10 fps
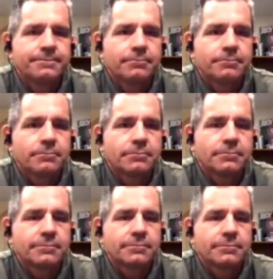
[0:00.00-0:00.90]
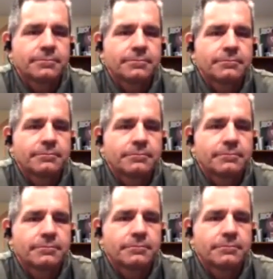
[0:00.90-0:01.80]

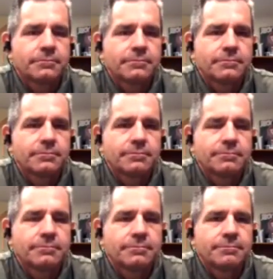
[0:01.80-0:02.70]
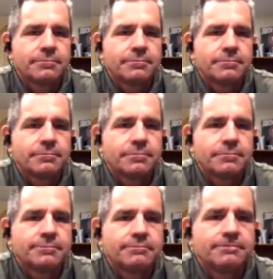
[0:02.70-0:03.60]

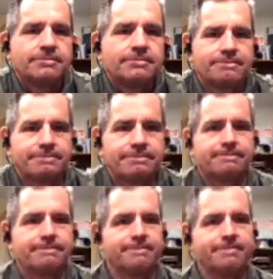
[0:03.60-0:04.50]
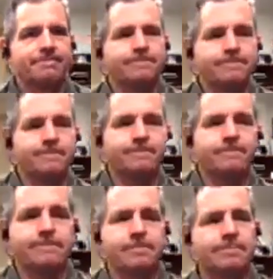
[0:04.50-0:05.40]

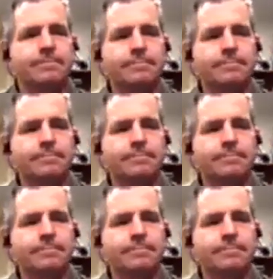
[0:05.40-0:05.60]
(silent)